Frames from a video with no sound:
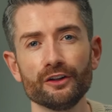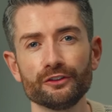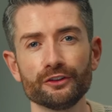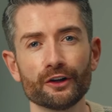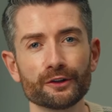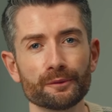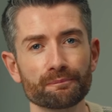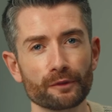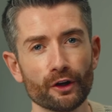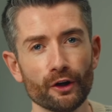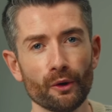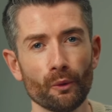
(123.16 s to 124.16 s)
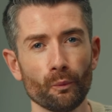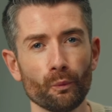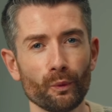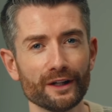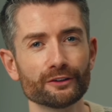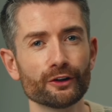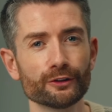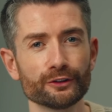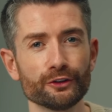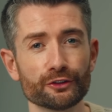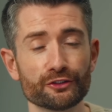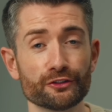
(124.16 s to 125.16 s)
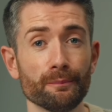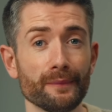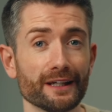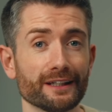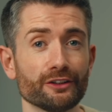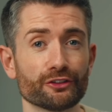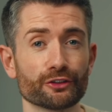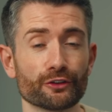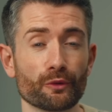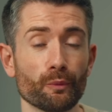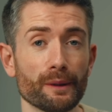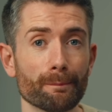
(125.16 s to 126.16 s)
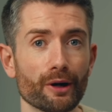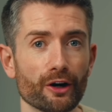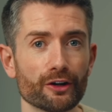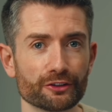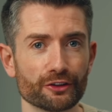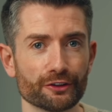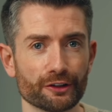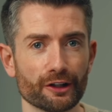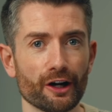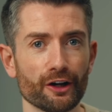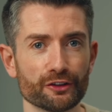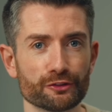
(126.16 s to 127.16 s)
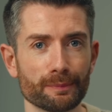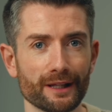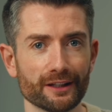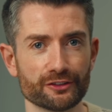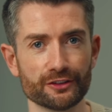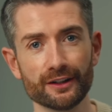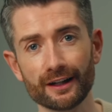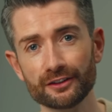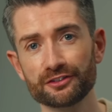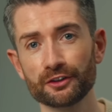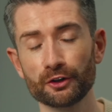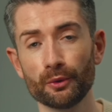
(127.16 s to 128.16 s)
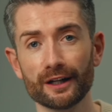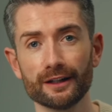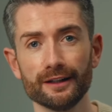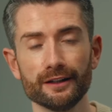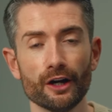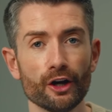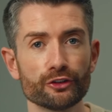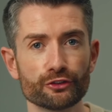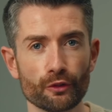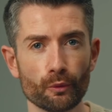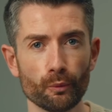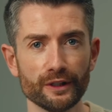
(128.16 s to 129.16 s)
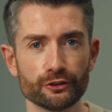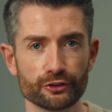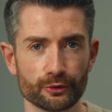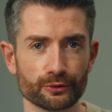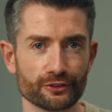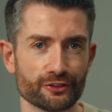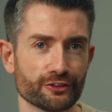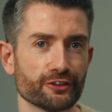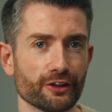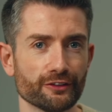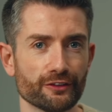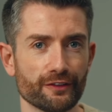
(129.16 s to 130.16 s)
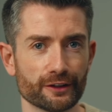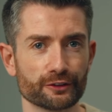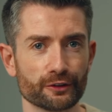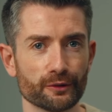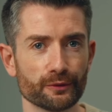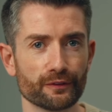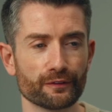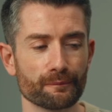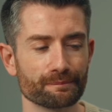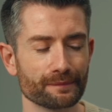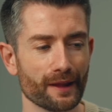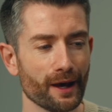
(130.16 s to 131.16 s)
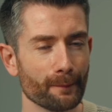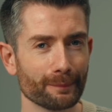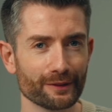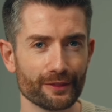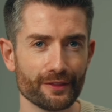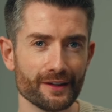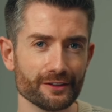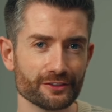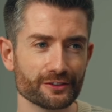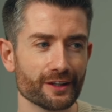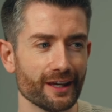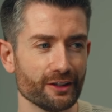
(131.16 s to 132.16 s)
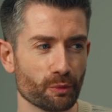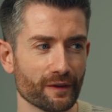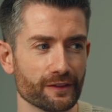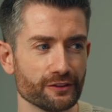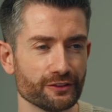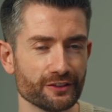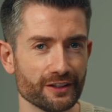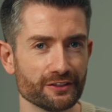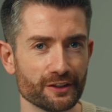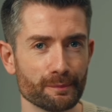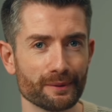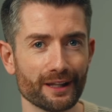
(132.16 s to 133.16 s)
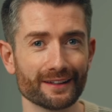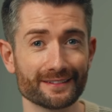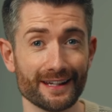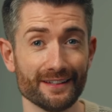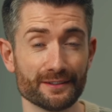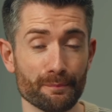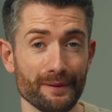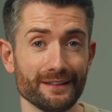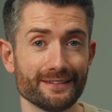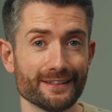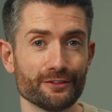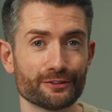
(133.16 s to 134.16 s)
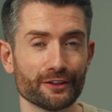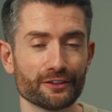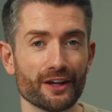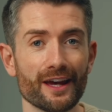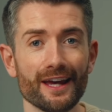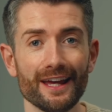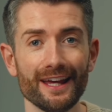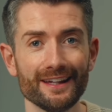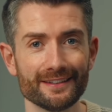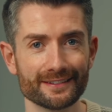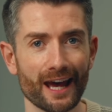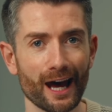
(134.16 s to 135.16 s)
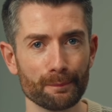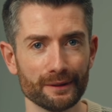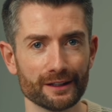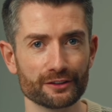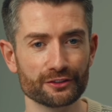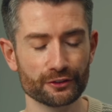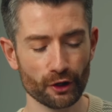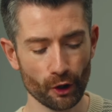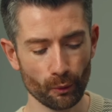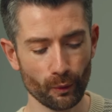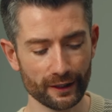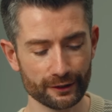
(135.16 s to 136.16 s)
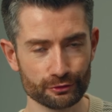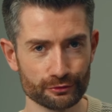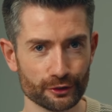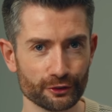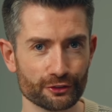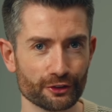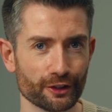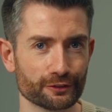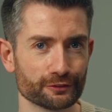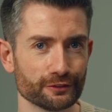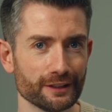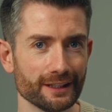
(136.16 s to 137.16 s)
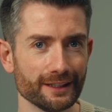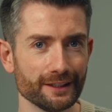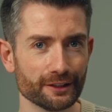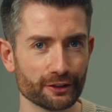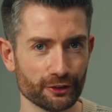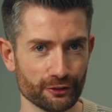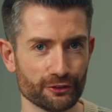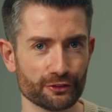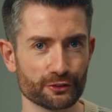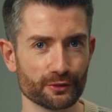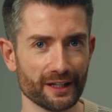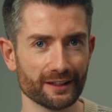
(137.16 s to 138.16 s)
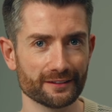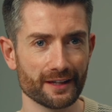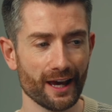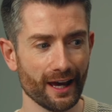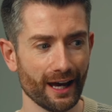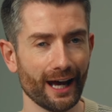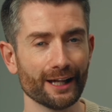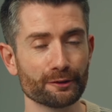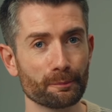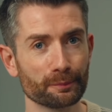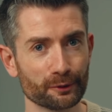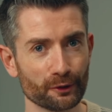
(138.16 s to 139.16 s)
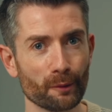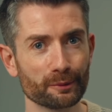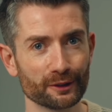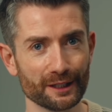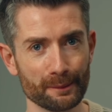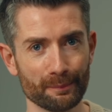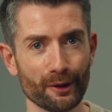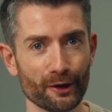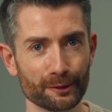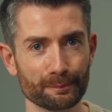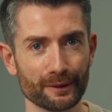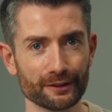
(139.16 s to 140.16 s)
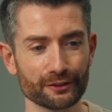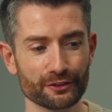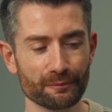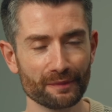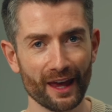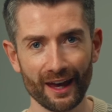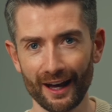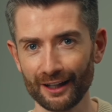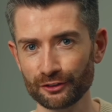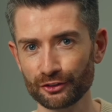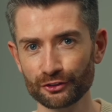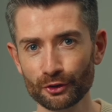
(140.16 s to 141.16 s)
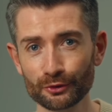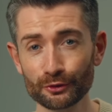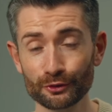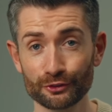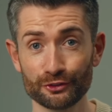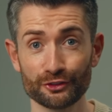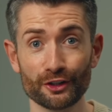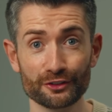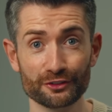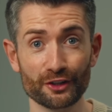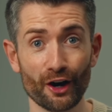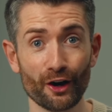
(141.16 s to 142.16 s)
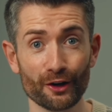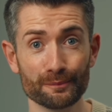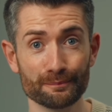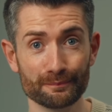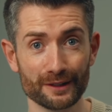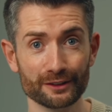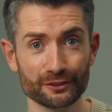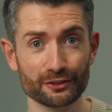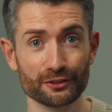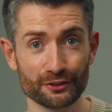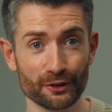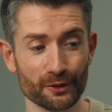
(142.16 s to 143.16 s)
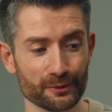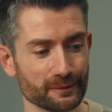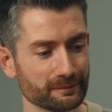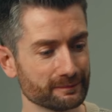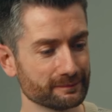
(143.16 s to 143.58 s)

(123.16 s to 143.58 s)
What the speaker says: Now, we're all used to making sure that we pot on our houseplants nice and quickly so that we don't stunt their growth. But this is where the ZZ plant is a bit different. It is happiest when its roots are really constrained and properly pot bound. And to show you just how much so,